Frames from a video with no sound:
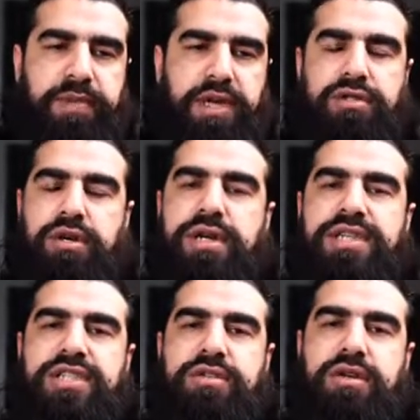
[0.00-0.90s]
as long
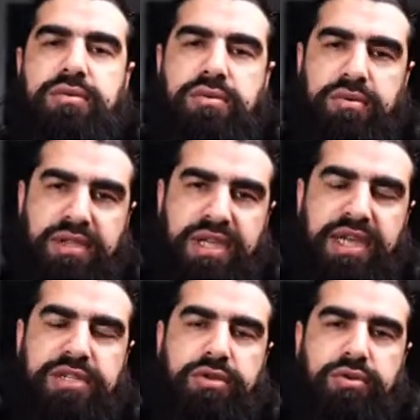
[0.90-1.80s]
as it's not
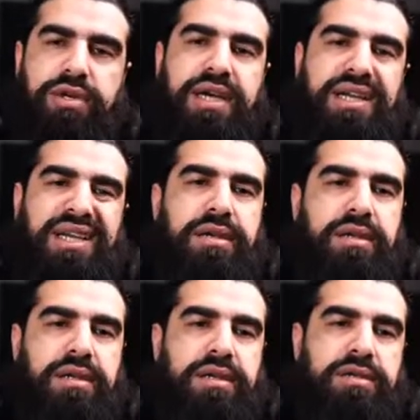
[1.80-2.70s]
there to look and get,
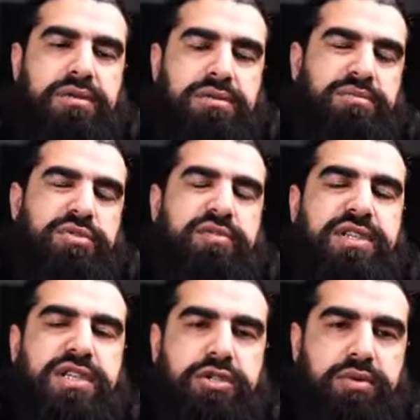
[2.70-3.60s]
you know, some sort
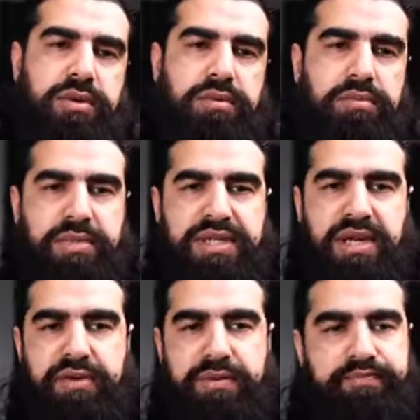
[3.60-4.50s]
of a sexual buzz
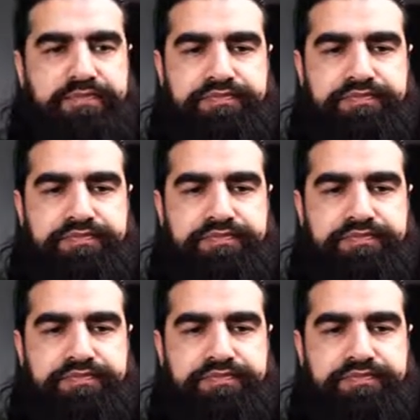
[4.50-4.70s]
out of it,